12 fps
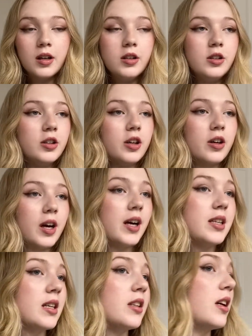You know
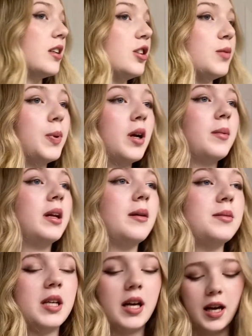guys, I just put on my
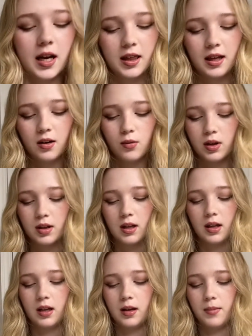lipstick, and I think one
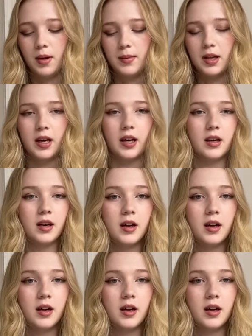thing that made me like,